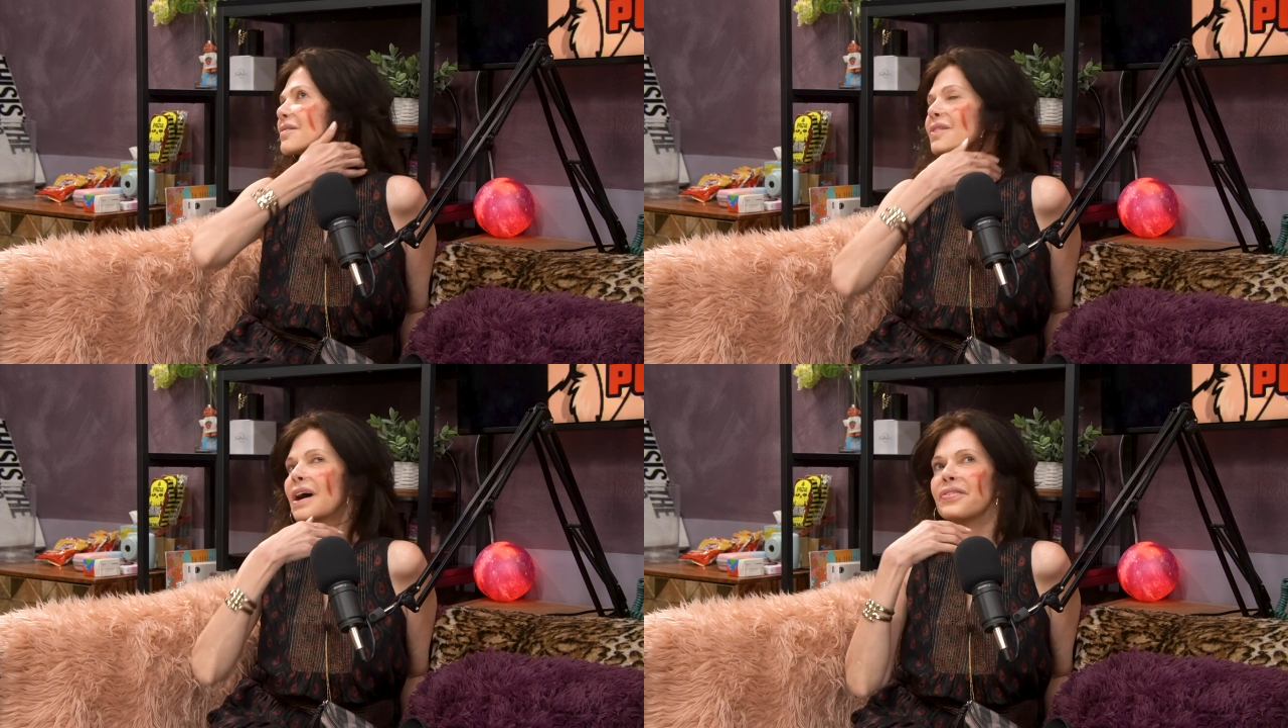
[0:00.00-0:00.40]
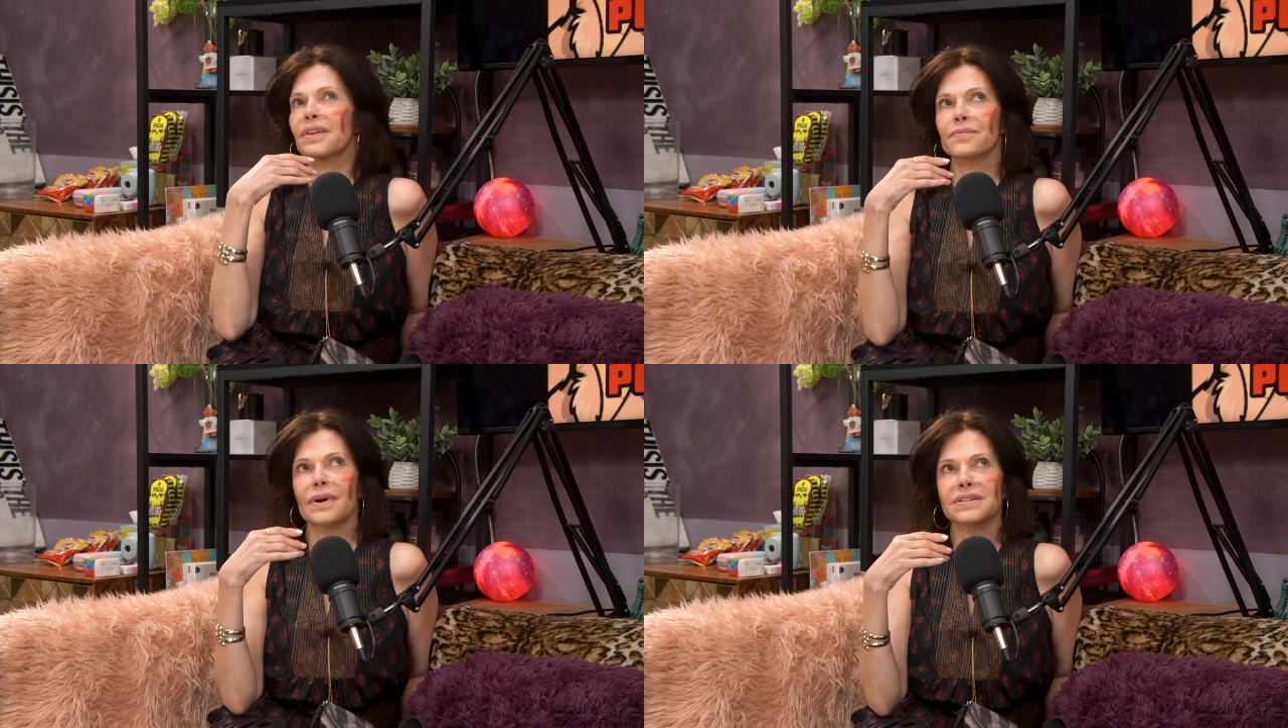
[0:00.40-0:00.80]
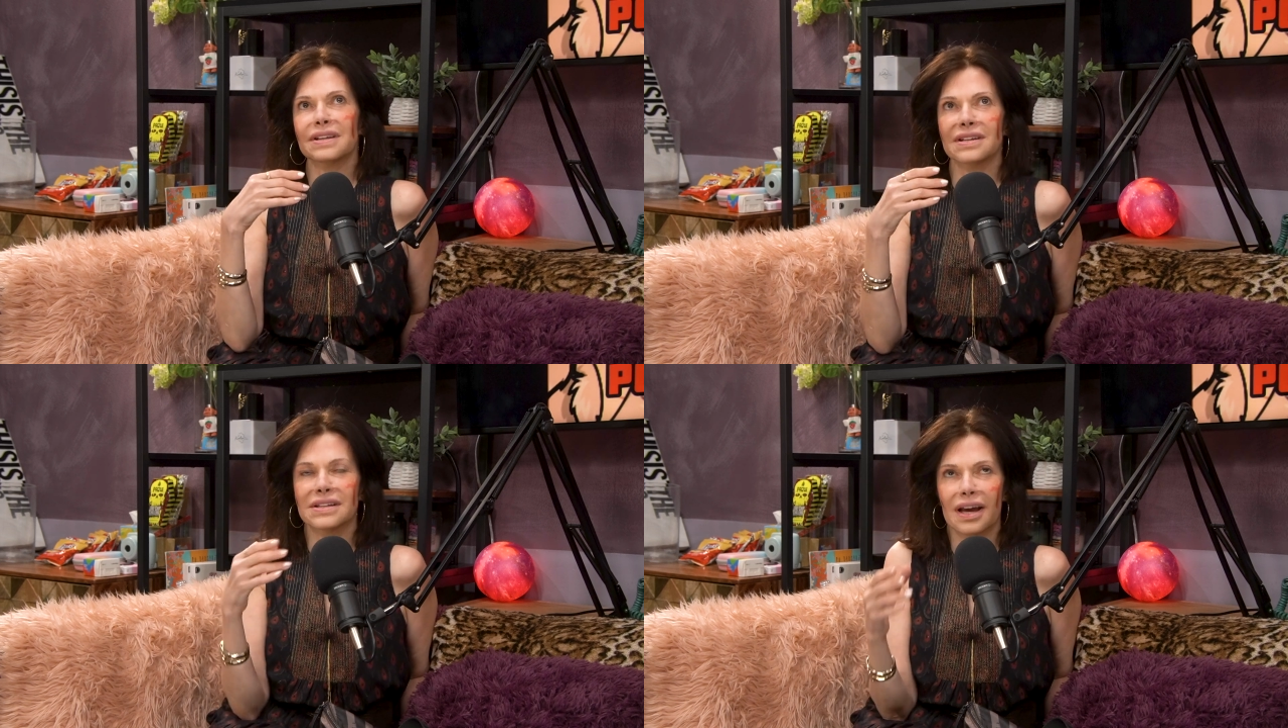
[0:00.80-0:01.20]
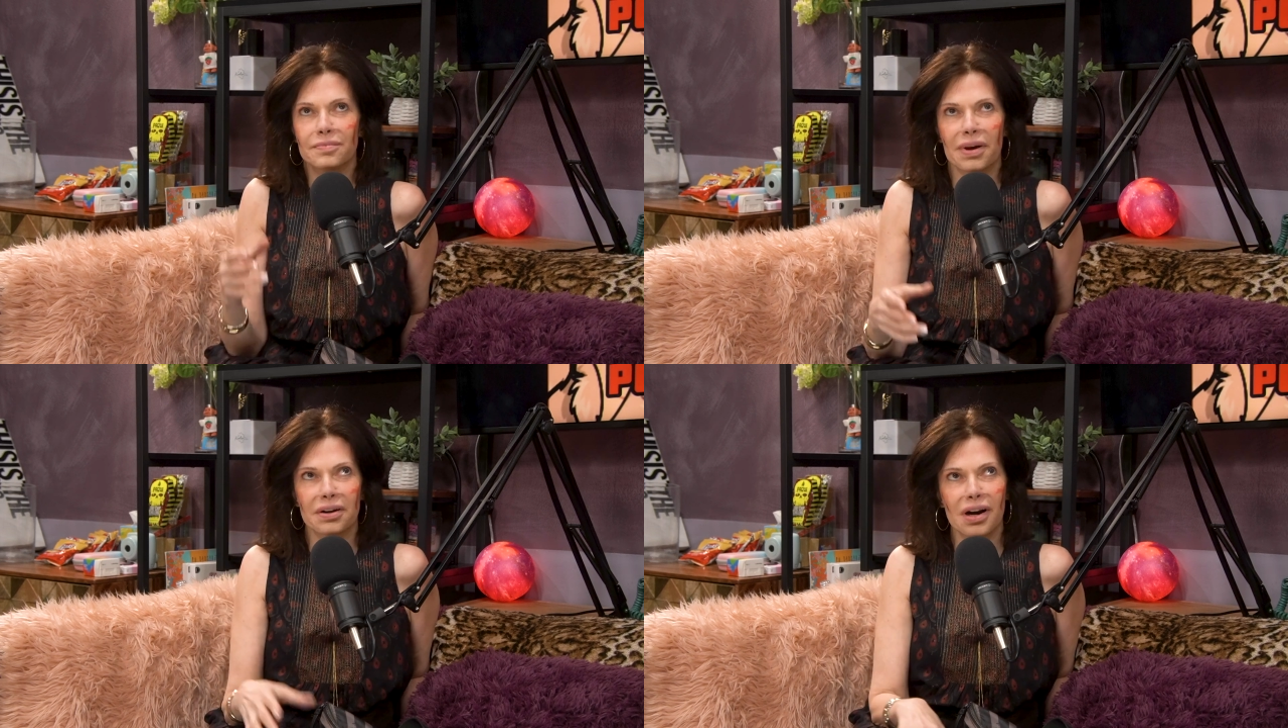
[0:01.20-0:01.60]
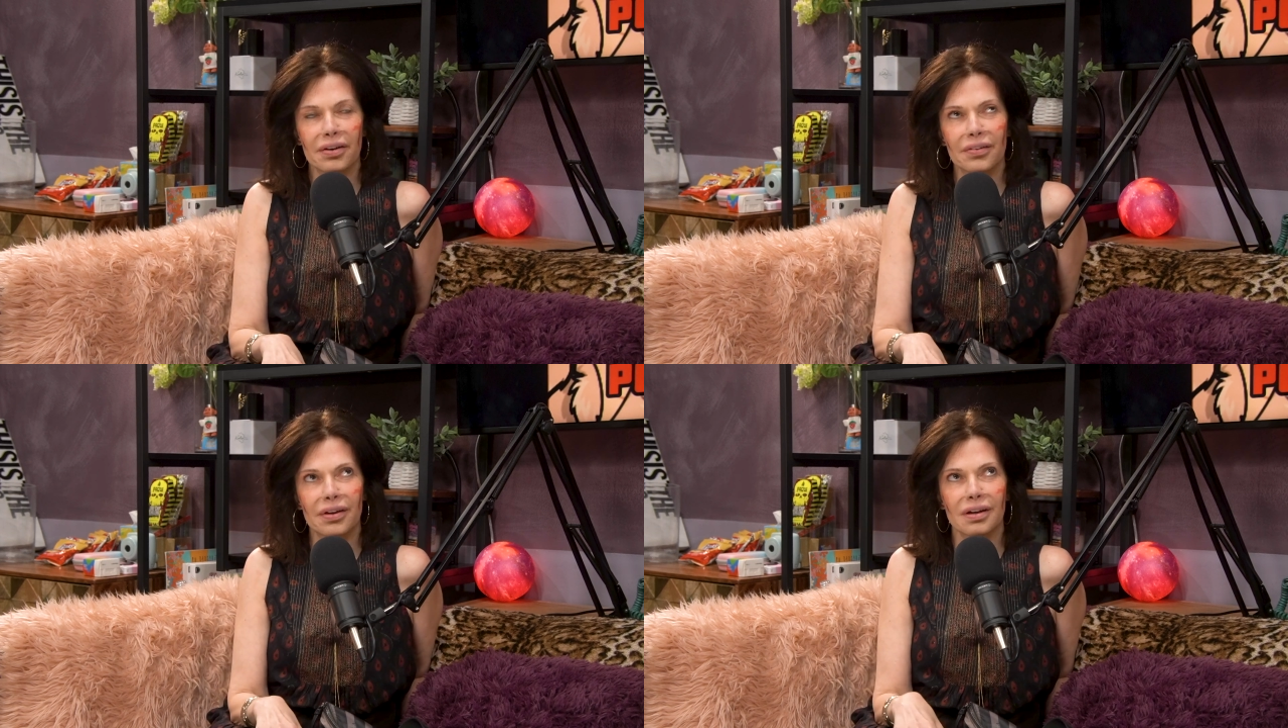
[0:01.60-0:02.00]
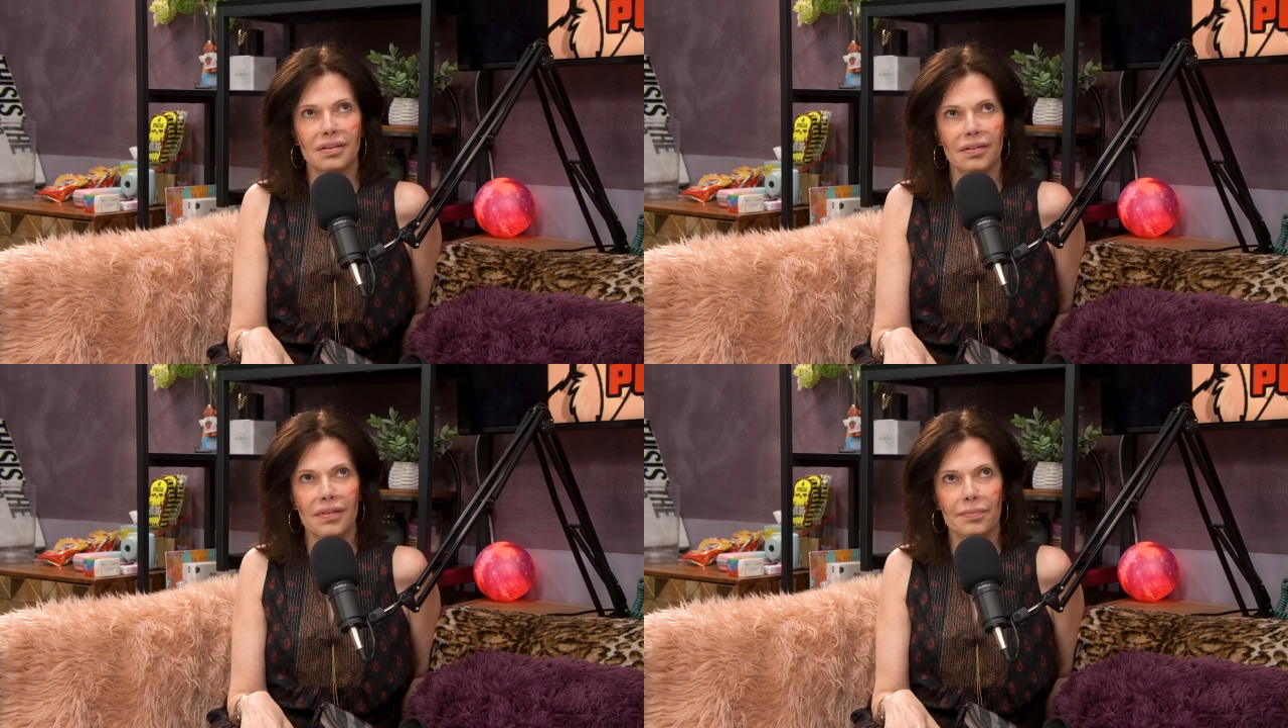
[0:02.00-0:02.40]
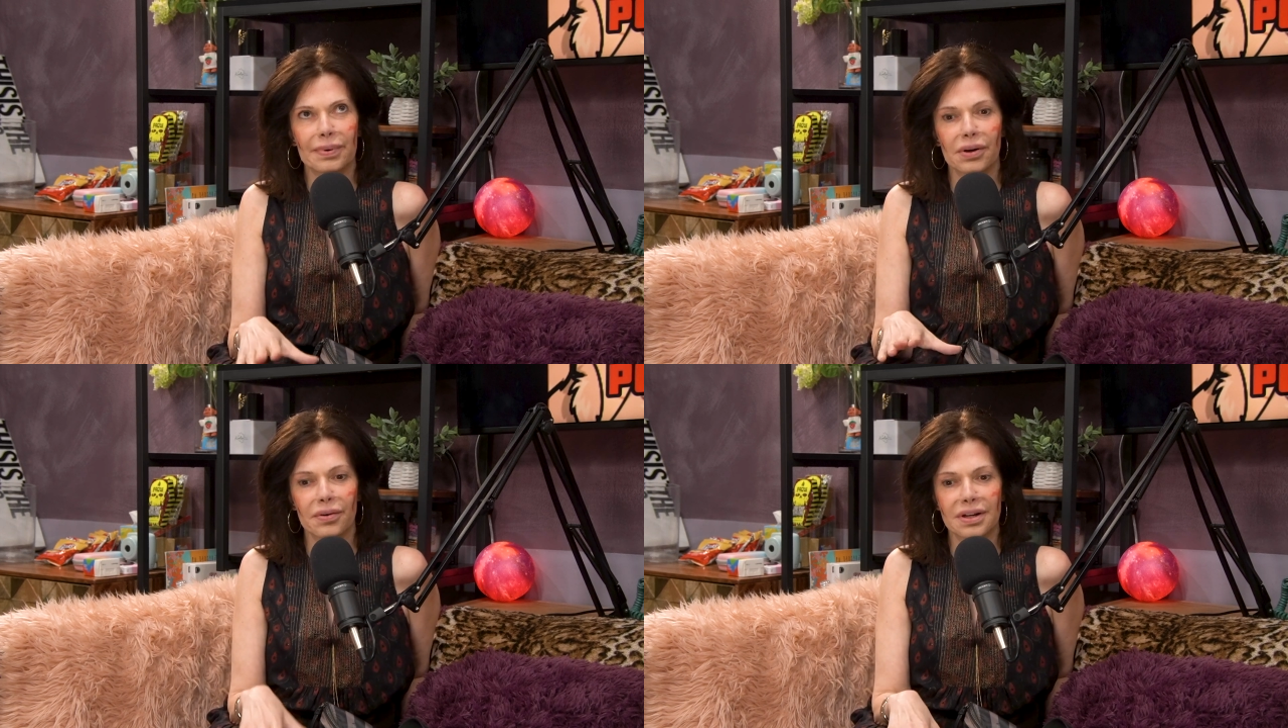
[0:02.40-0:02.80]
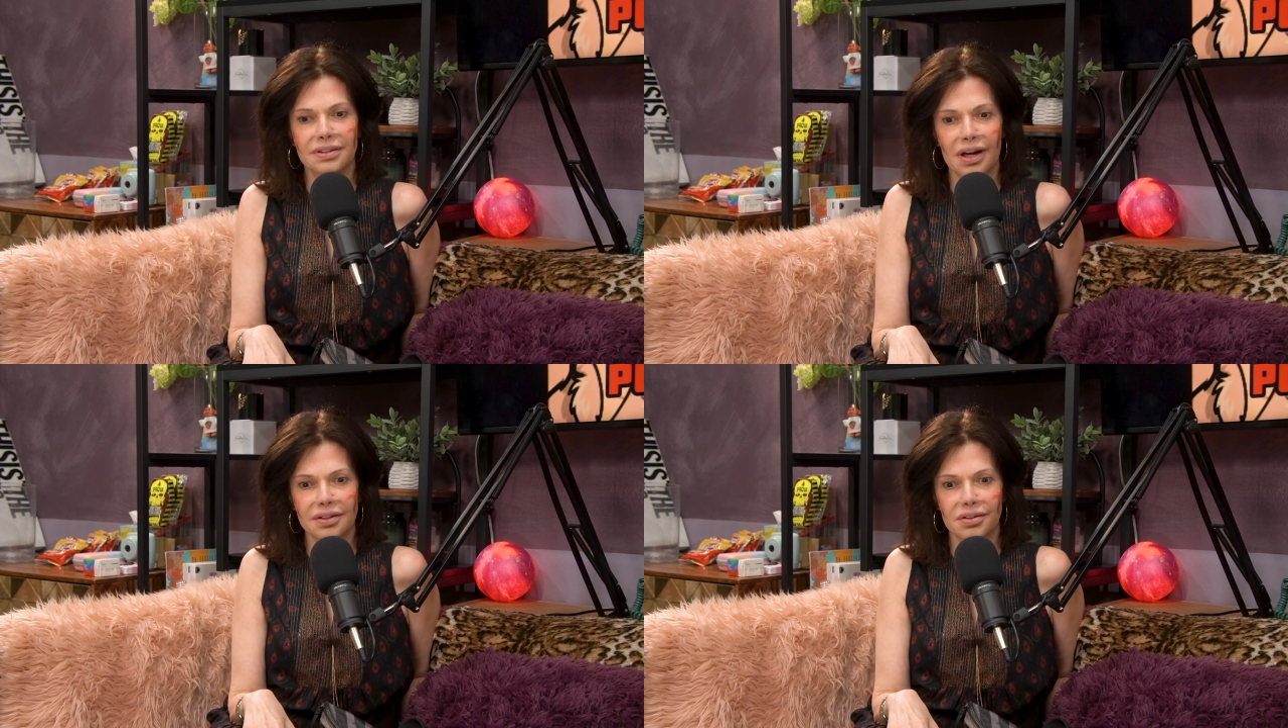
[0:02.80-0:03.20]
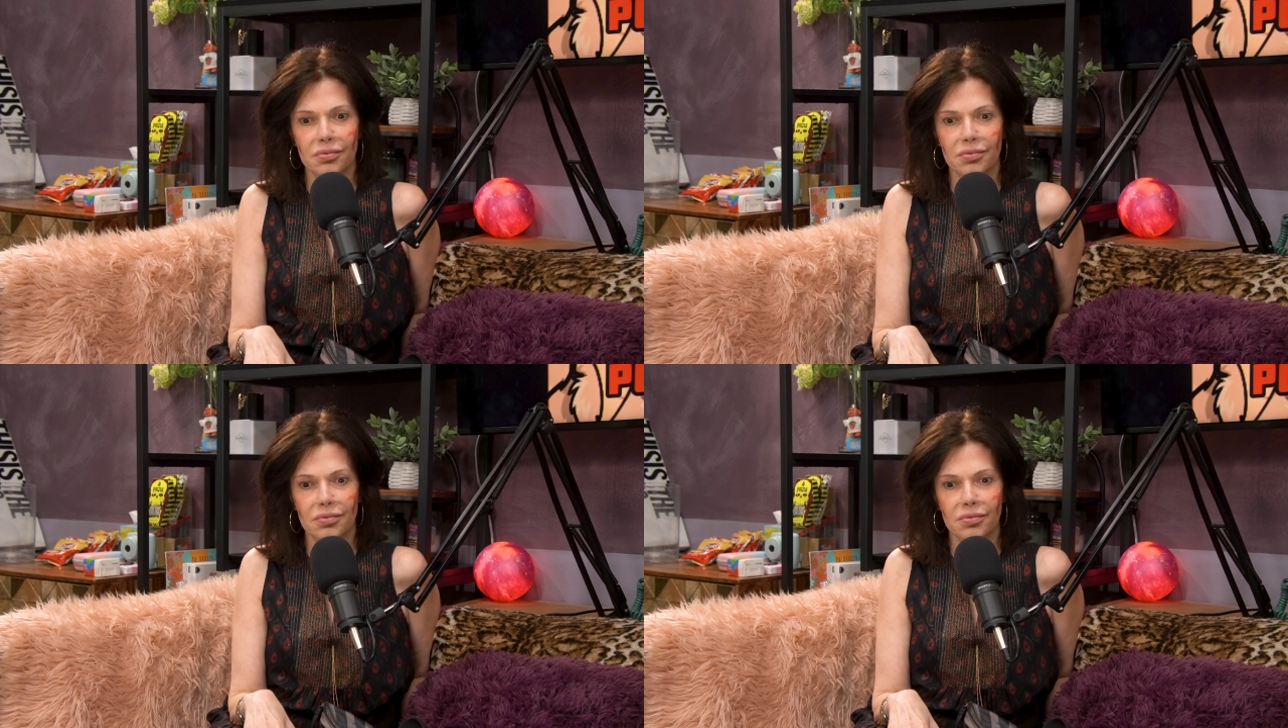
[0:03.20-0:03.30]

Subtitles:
I think my skin's gotten better. I've been going to Dr.